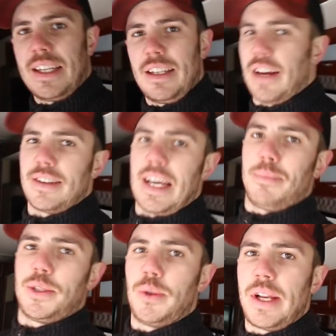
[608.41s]
There's
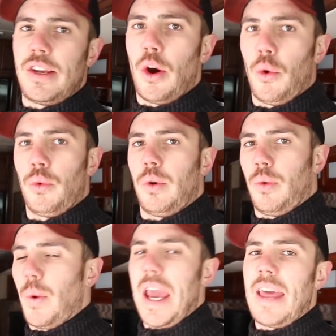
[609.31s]
absolutely no
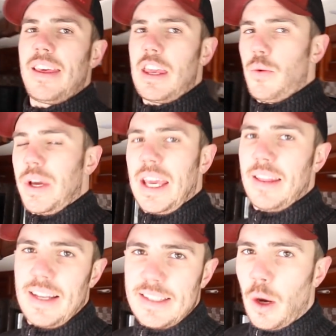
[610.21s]
way that you would
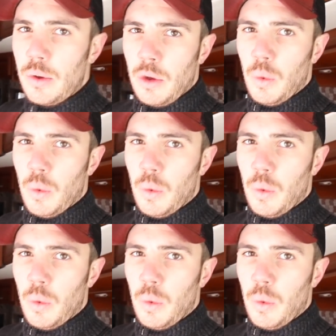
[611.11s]
get this out in the